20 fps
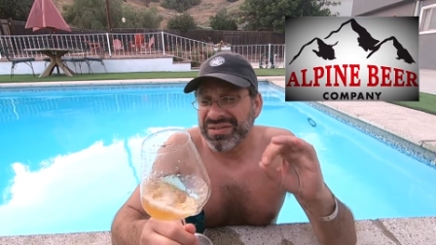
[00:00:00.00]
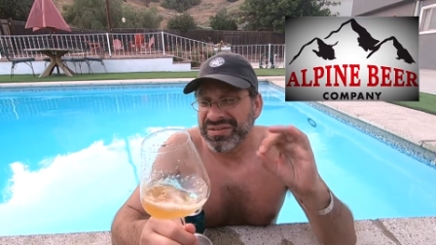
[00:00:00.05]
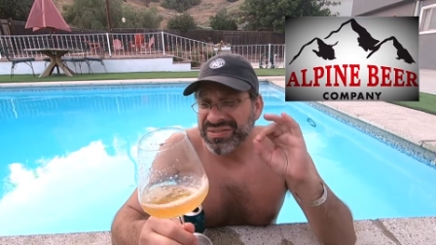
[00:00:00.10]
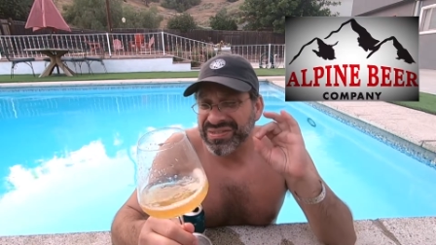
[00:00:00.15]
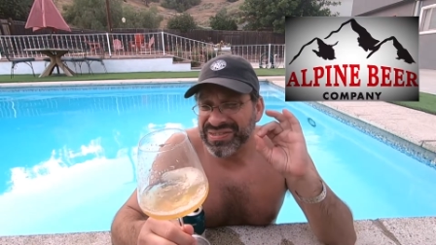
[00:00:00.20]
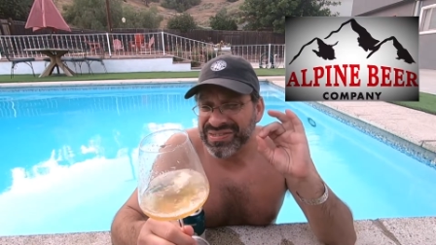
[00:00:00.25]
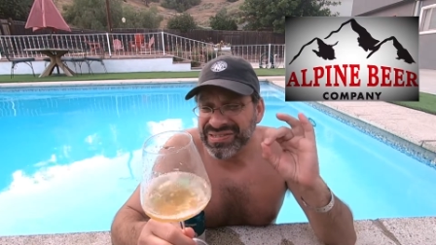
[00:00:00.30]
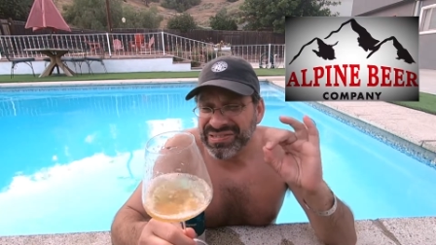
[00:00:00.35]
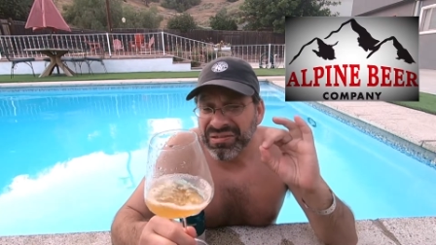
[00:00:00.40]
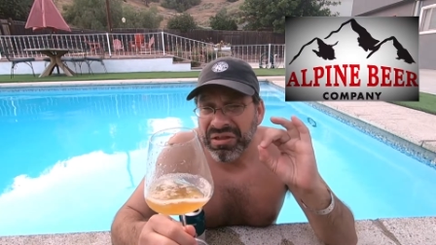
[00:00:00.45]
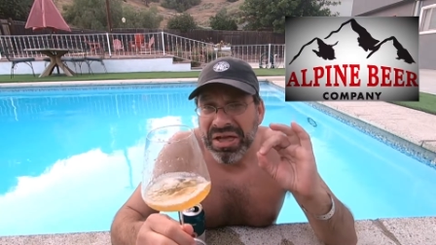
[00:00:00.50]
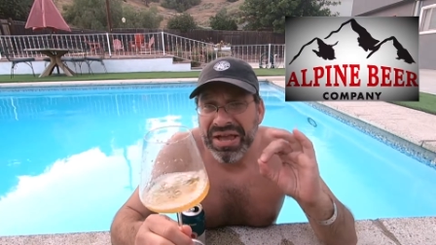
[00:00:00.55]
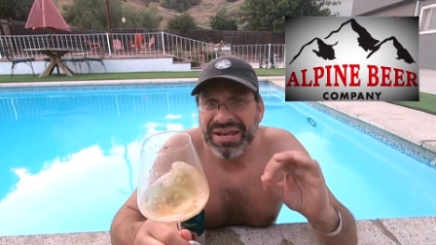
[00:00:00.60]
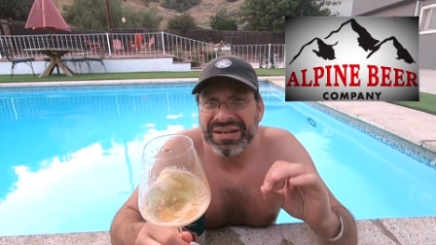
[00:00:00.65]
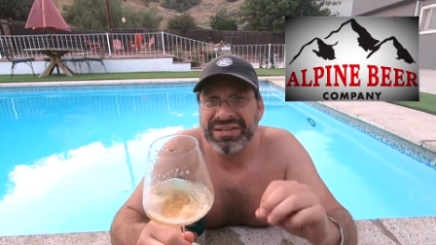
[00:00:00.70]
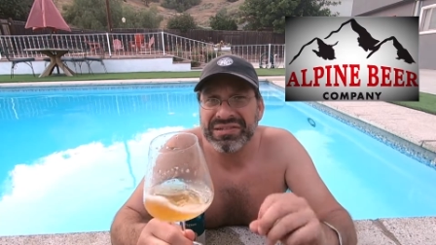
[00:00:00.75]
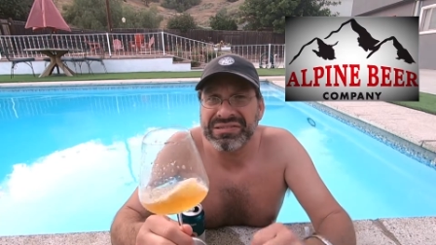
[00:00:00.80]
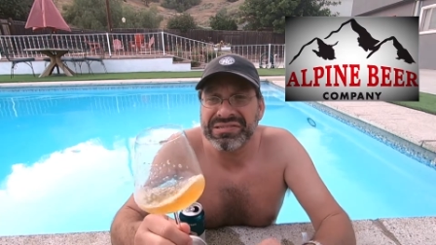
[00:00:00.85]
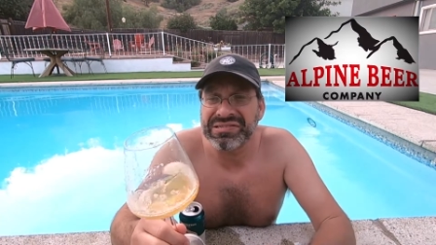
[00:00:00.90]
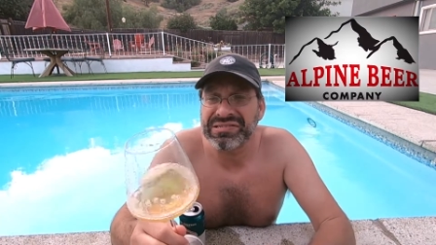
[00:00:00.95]

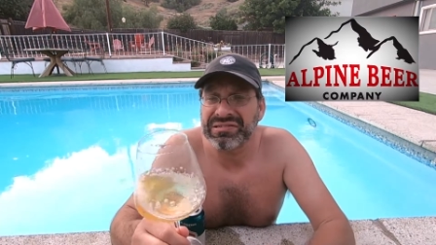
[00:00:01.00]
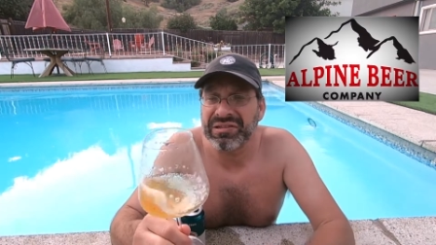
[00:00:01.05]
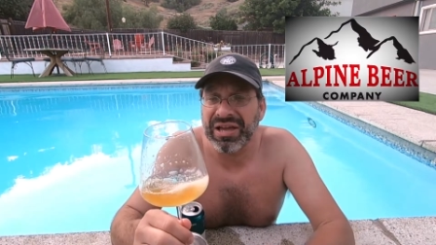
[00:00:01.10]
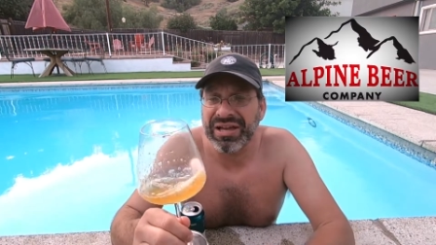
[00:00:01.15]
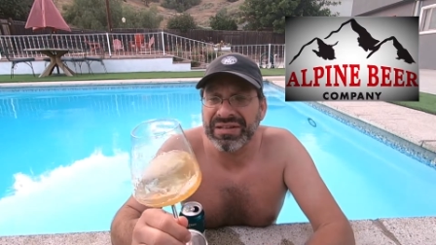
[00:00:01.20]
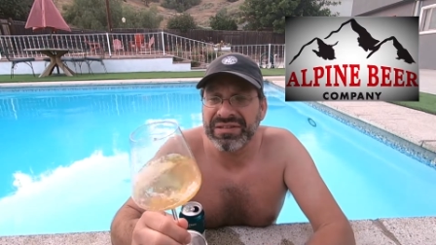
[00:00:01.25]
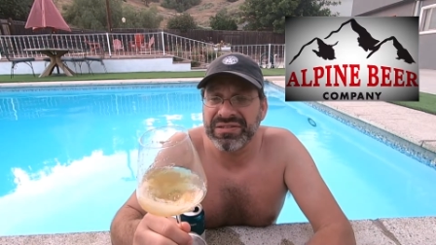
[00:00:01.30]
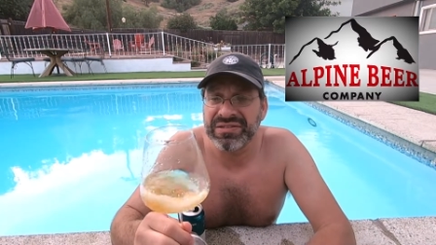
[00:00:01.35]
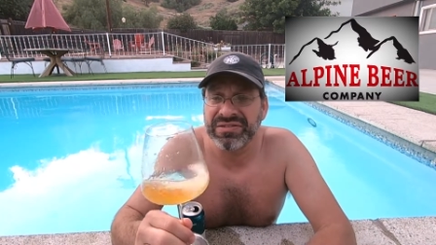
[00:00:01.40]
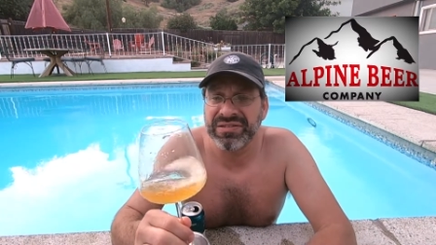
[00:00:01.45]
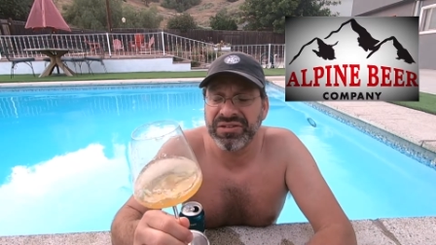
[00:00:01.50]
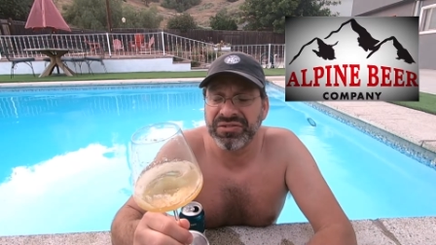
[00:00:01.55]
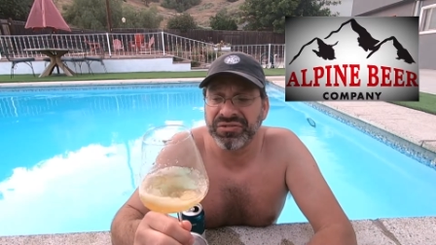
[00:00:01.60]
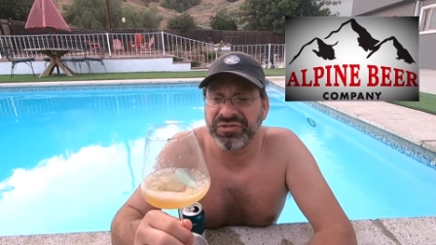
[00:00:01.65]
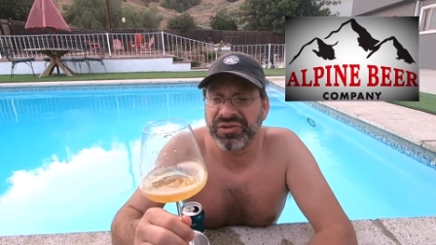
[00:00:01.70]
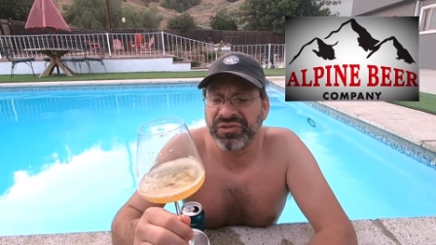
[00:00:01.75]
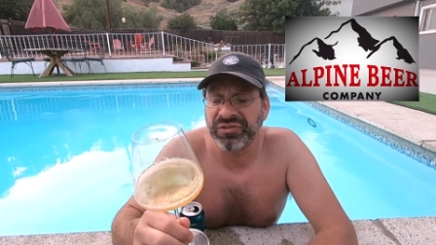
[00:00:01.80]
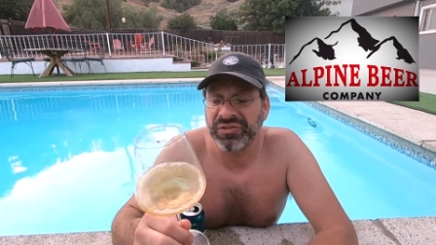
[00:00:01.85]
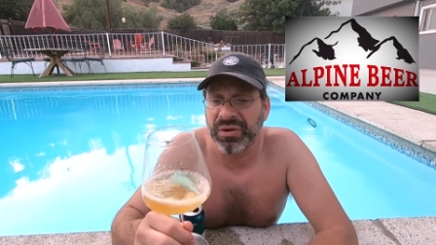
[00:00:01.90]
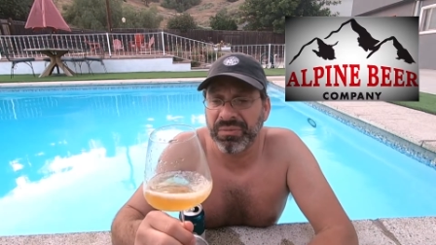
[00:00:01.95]
slight, slight
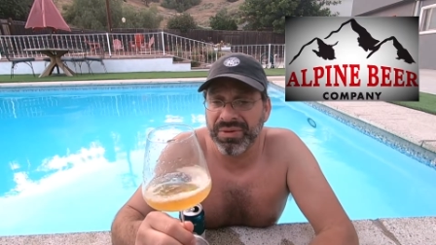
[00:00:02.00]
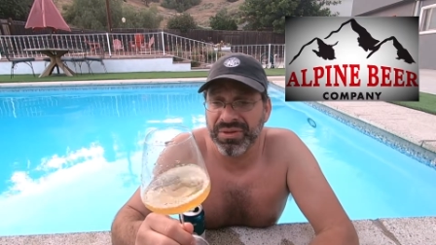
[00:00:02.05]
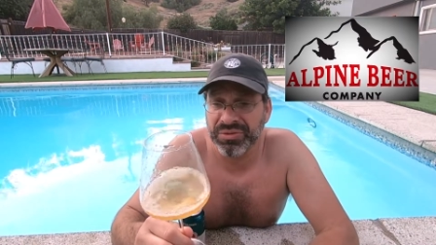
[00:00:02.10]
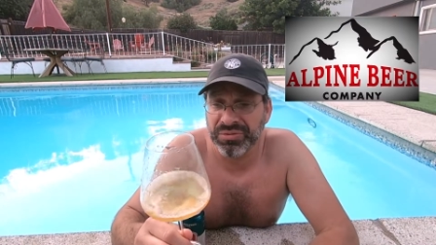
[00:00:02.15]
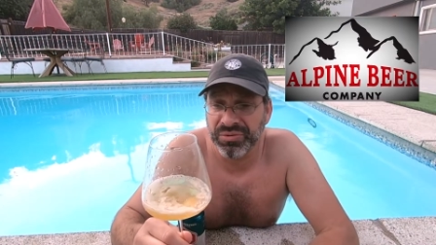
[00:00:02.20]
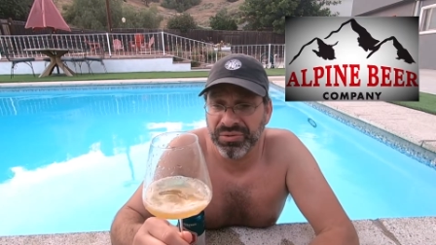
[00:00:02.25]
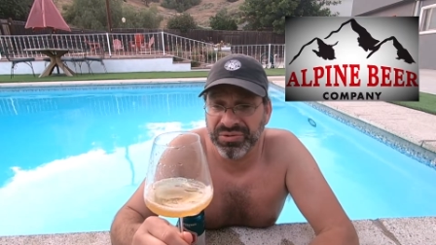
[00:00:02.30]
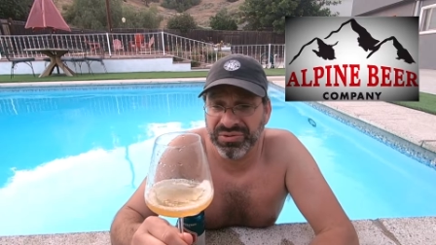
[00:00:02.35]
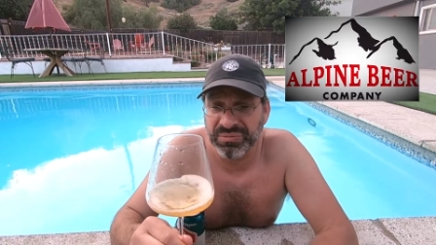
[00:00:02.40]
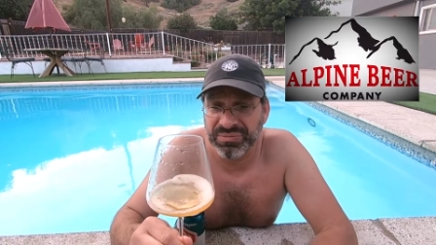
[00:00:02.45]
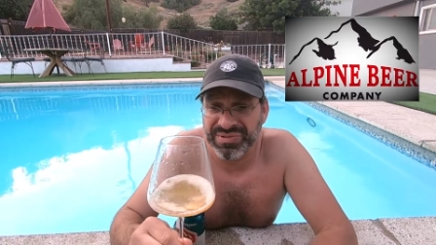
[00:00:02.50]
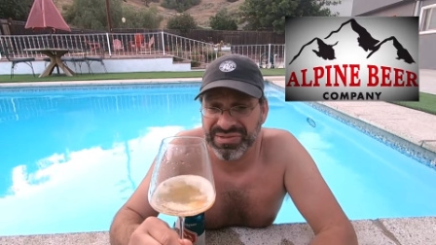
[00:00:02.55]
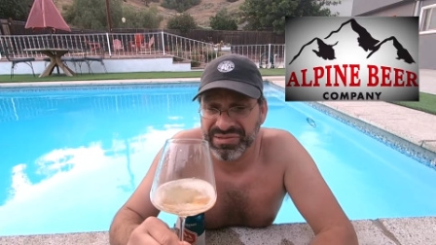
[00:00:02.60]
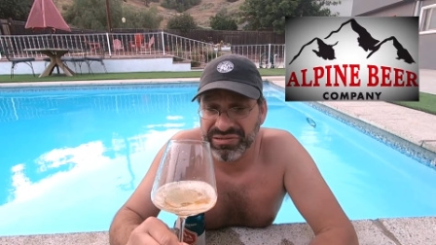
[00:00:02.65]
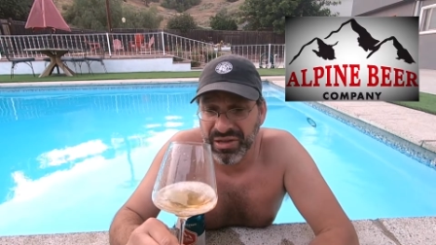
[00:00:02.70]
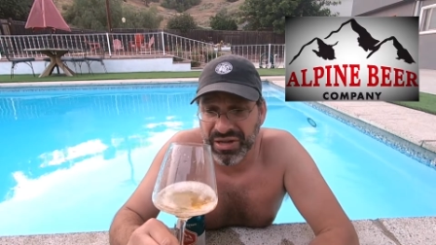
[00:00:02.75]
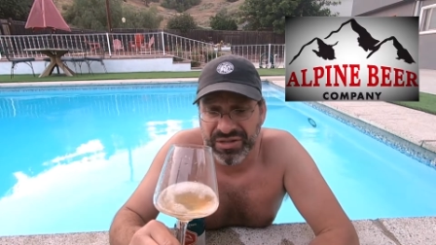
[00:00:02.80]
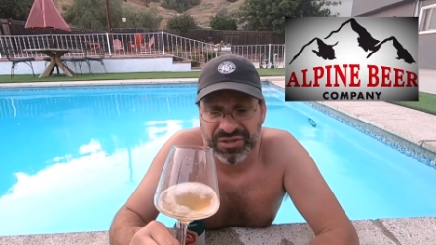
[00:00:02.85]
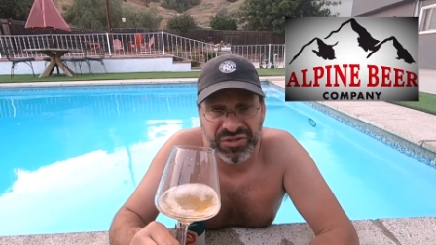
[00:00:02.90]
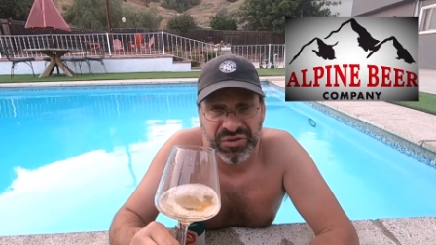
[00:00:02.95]
citrus coming through, some
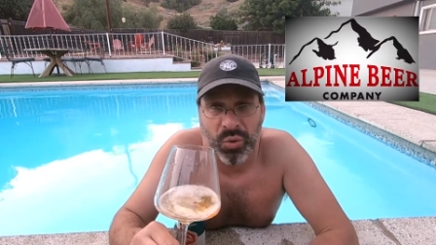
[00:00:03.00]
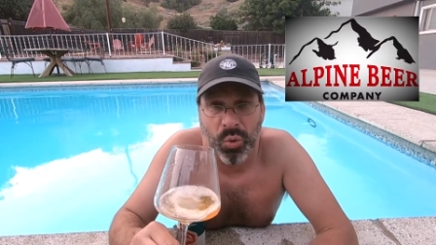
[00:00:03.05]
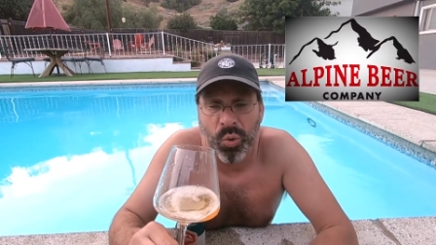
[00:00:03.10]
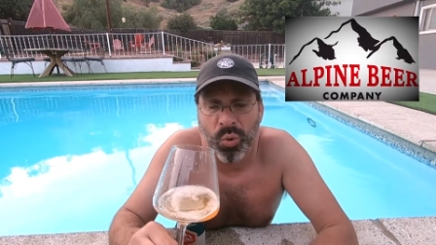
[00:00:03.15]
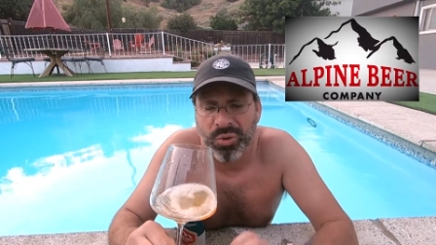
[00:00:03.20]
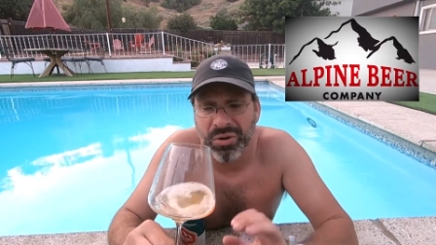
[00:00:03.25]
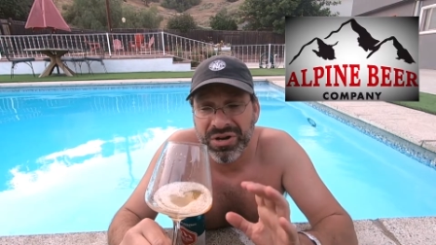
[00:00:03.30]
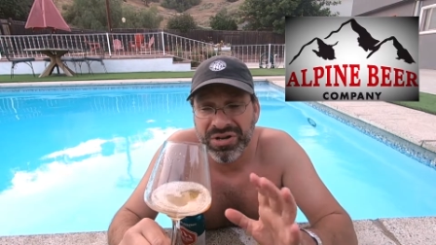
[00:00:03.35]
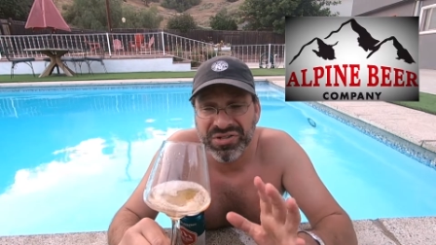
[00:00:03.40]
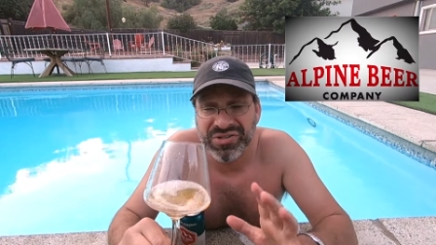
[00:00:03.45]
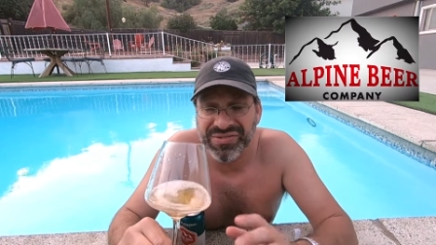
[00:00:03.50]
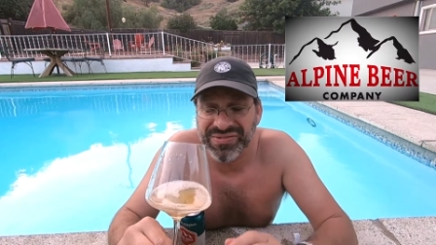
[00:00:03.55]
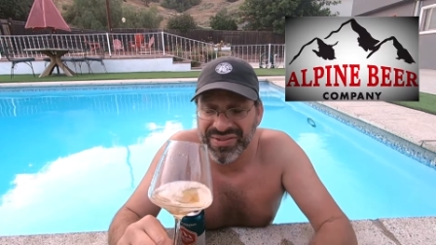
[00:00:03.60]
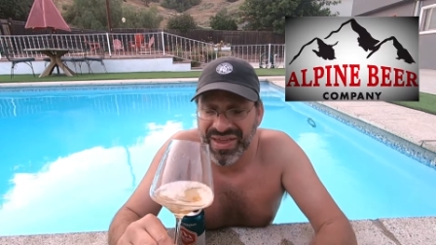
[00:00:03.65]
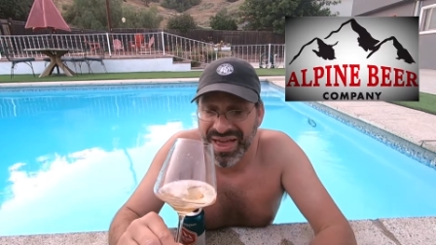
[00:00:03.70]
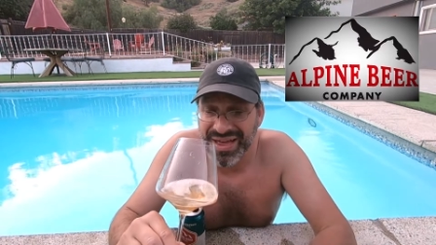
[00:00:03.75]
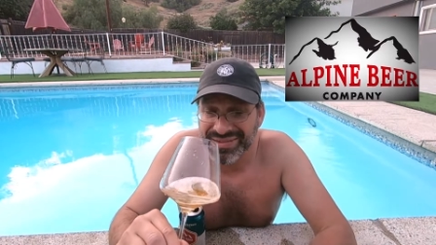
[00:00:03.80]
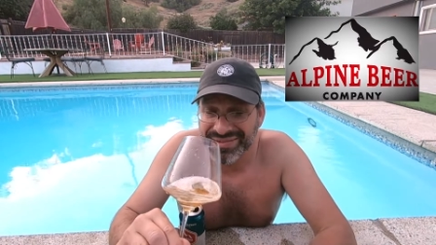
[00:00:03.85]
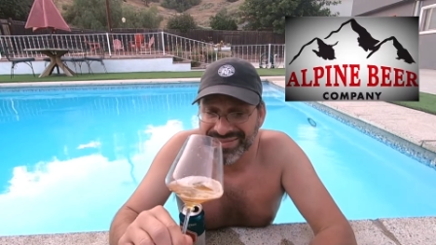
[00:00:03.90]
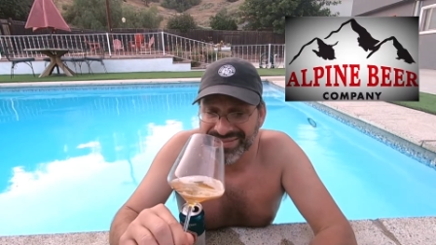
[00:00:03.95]
slight orange
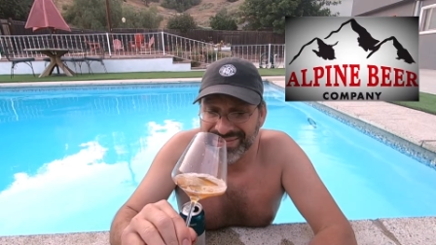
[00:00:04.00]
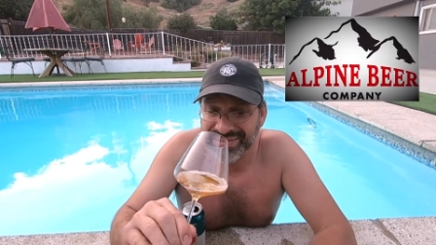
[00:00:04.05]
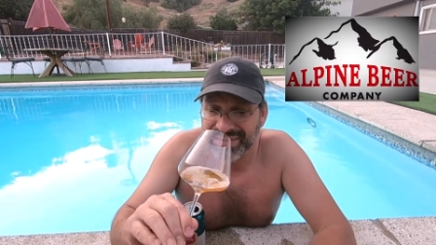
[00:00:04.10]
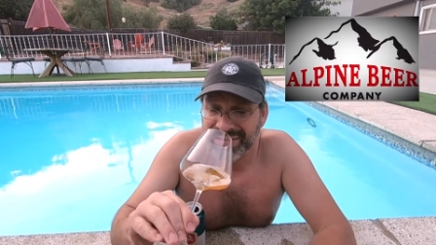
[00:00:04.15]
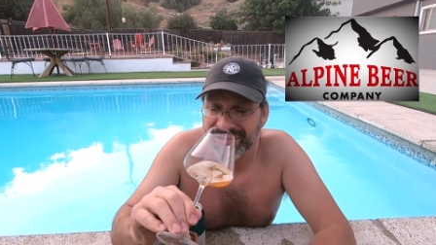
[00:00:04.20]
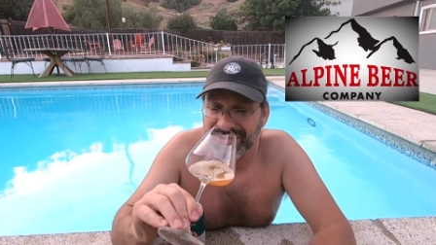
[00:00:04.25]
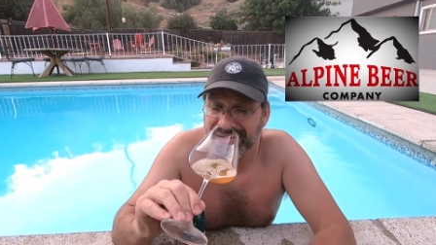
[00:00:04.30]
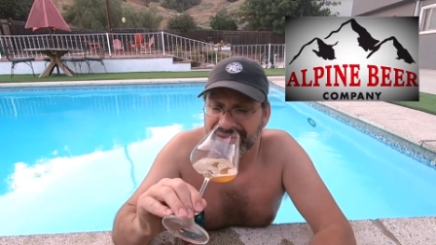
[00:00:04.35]
zest.